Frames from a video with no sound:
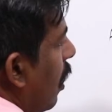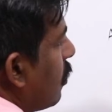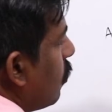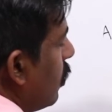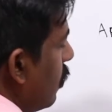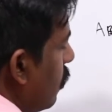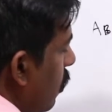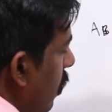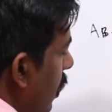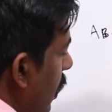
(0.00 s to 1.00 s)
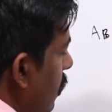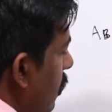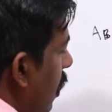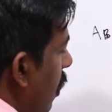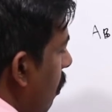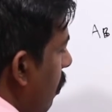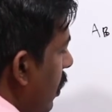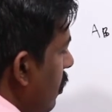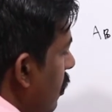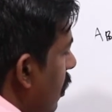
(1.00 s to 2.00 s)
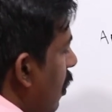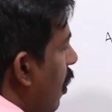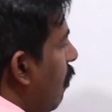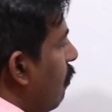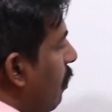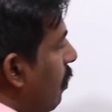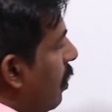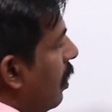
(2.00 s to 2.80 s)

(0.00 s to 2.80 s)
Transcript: 2 into 2, that is +4.